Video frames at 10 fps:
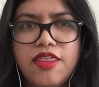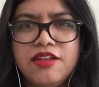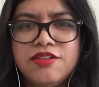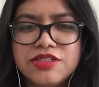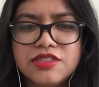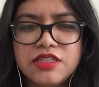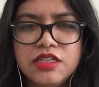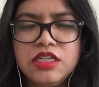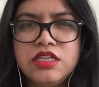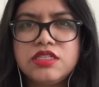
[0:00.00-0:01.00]
The interesting
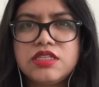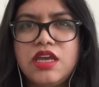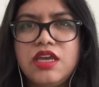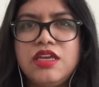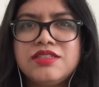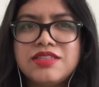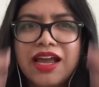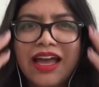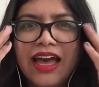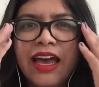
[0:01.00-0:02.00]
is, it's a
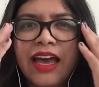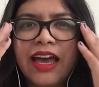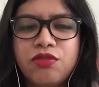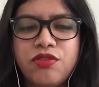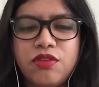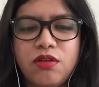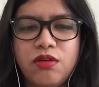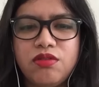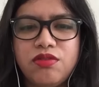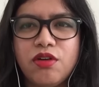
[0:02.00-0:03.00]
kind of
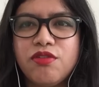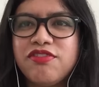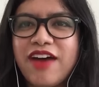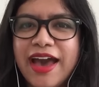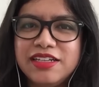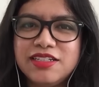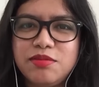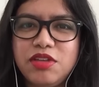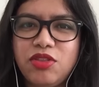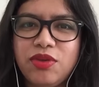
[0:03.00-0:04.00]
fight
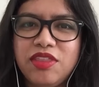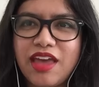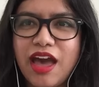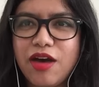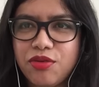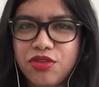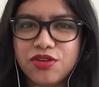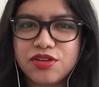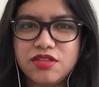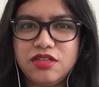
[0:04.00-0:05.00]
between the
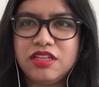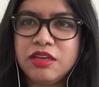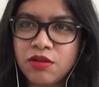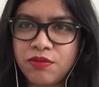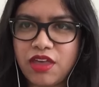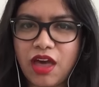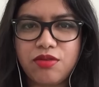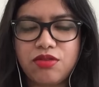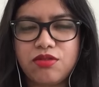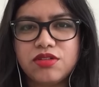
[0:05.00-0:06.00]
authors, the team of the
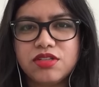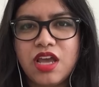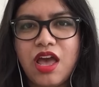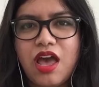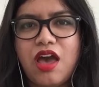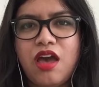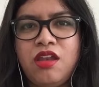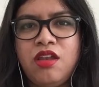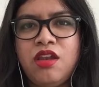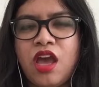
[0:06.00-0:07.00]
authors,
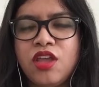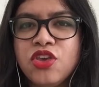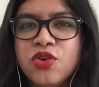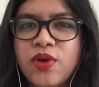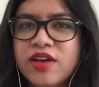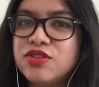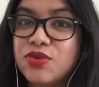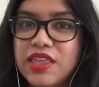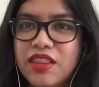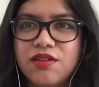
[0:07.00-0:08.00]
and you as
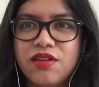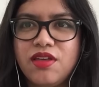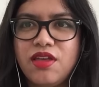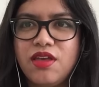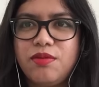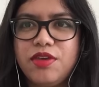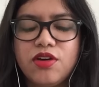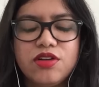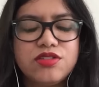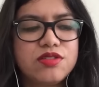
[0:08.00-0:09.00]
reader,
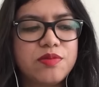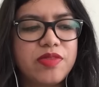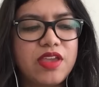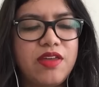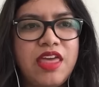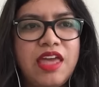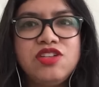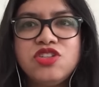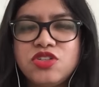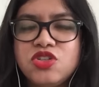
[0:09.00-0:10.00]
because
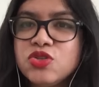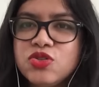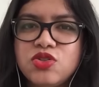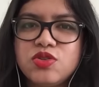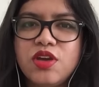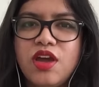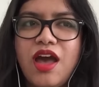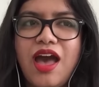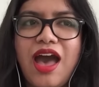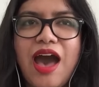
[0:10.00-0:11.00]
they choose
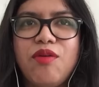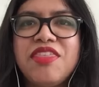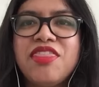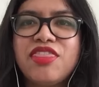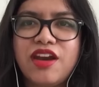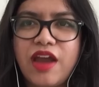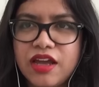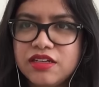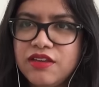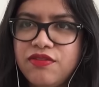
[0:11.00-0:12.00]
how
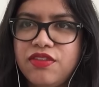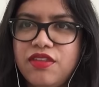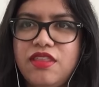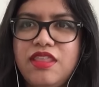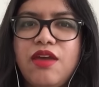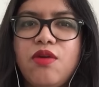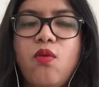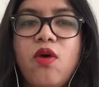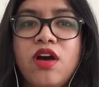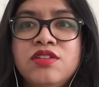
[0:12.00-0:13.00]
interactive
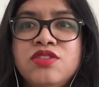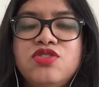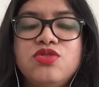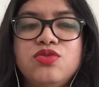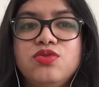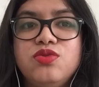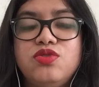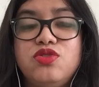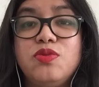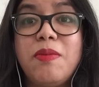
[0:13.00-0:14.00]
they want
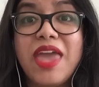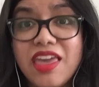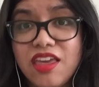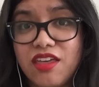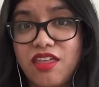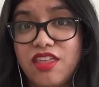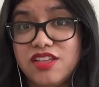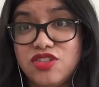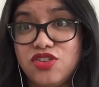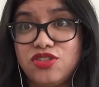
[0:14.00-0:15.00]
to make
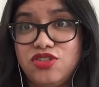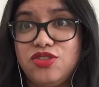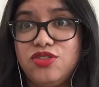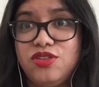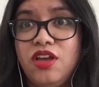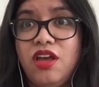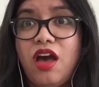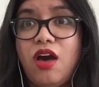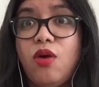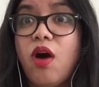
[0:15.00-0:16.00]
the structure,
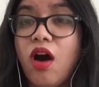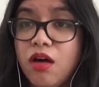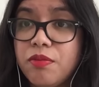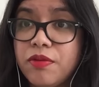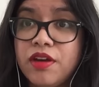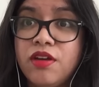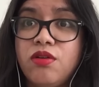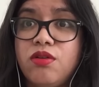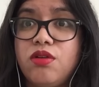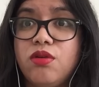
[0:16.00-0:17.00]
how open
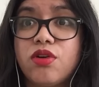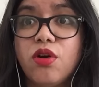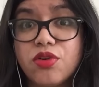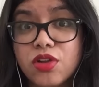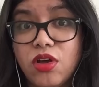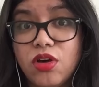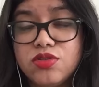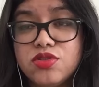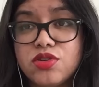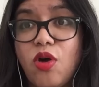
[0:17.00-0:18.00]
or how
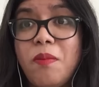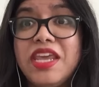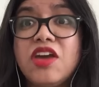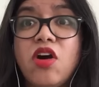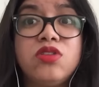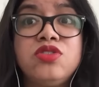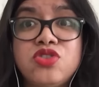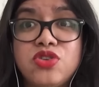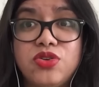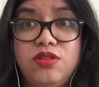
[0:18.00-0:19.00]
close, how many
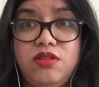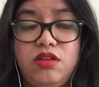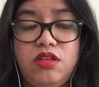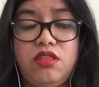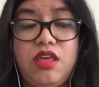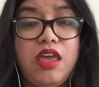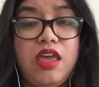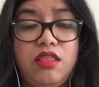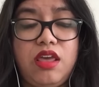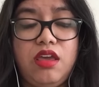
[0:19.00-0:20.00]
control
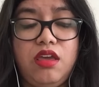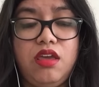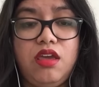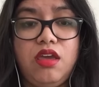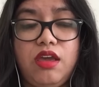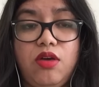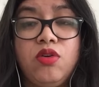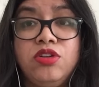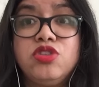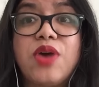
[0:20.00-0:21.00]
they
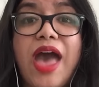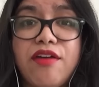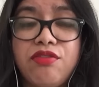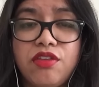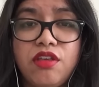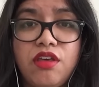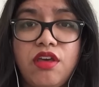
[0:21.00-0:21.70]
going to have,